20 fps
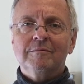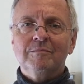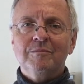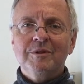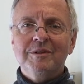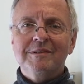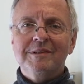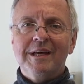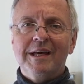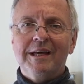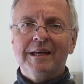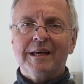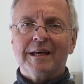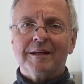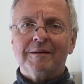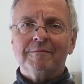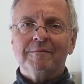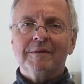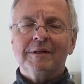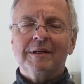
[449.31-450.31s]
We say
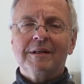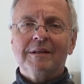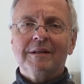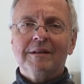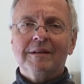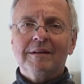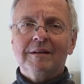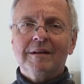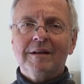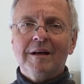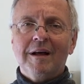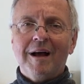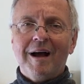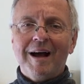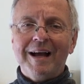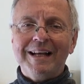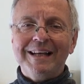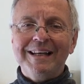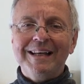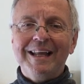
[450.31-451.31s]
again,
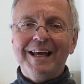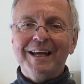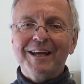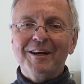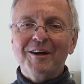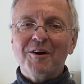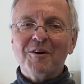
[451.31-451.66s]
I let